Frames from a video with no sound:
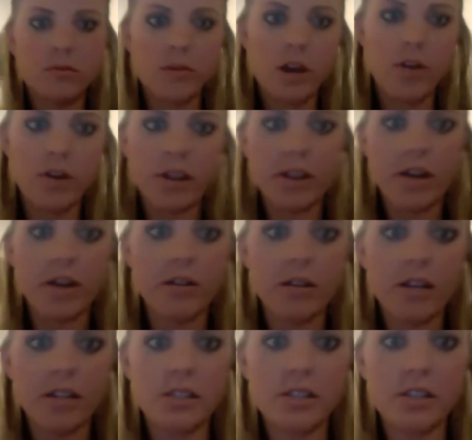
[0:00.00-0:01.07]
right there,
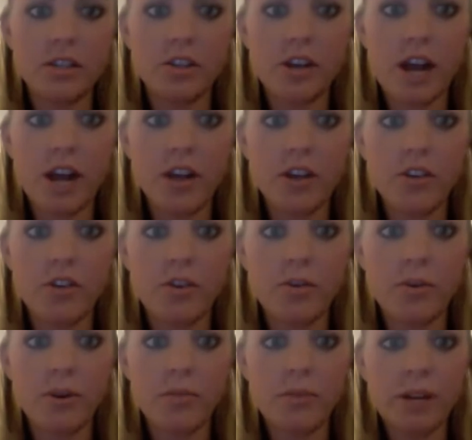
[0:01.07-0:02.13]
that's the track. You don't
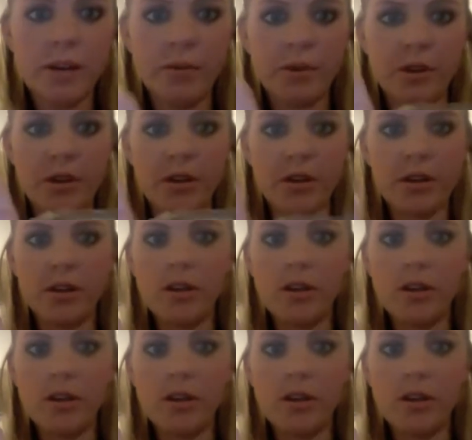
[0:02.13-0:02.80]
want to be able to